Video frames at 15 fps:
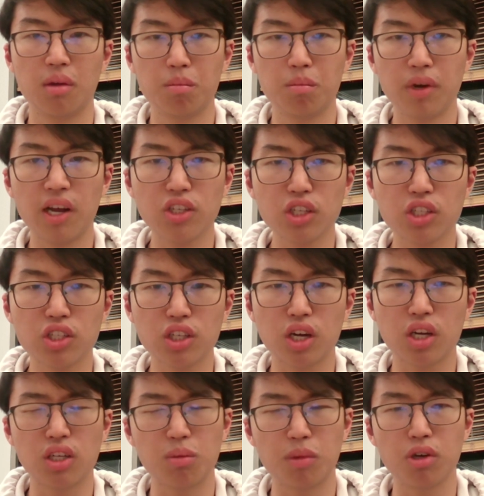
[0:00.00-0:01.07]
But I just
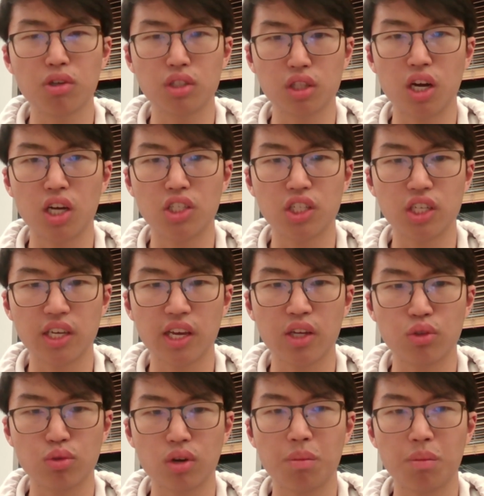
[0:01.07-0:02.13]
saw the most logic
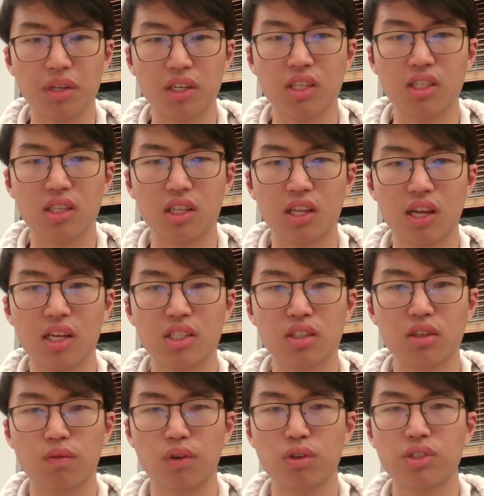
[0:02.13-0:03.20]
in dropping this class
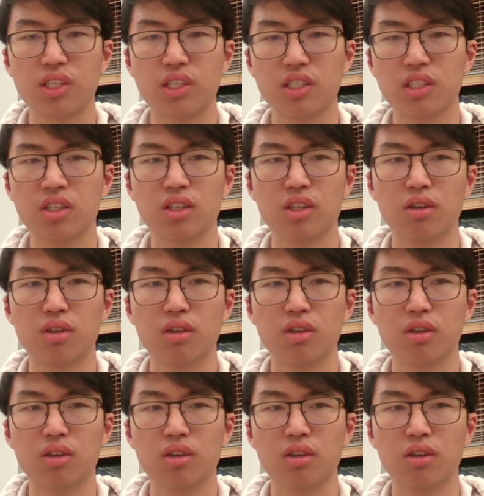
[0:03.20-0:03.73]
versus